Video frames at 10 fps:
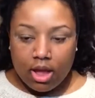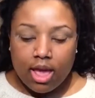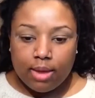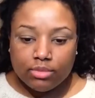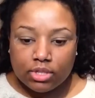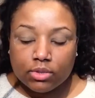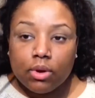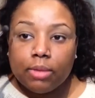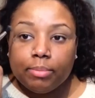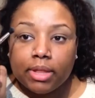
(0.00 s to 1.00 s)
And I'm just
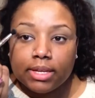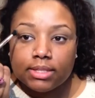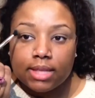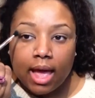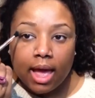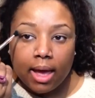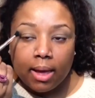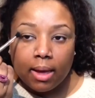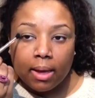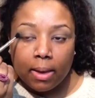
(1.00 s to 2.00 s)
going to place that
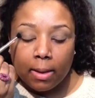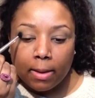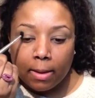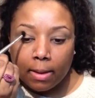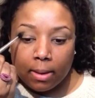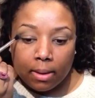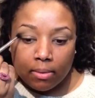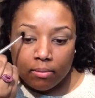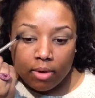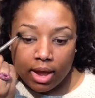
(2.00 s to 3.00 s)

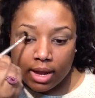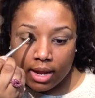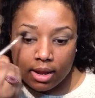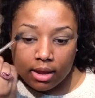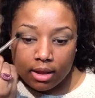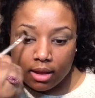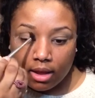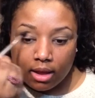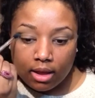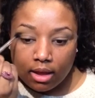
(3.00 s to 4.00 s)
right
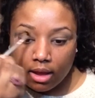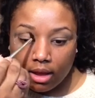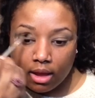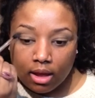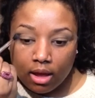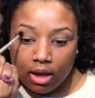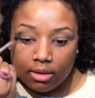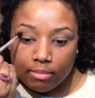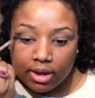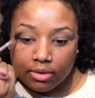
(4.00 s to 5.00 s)

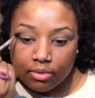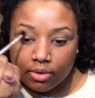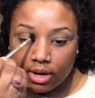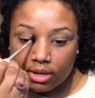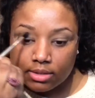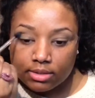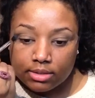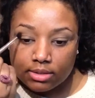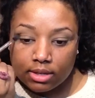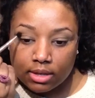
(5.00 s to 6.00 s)
on my crease.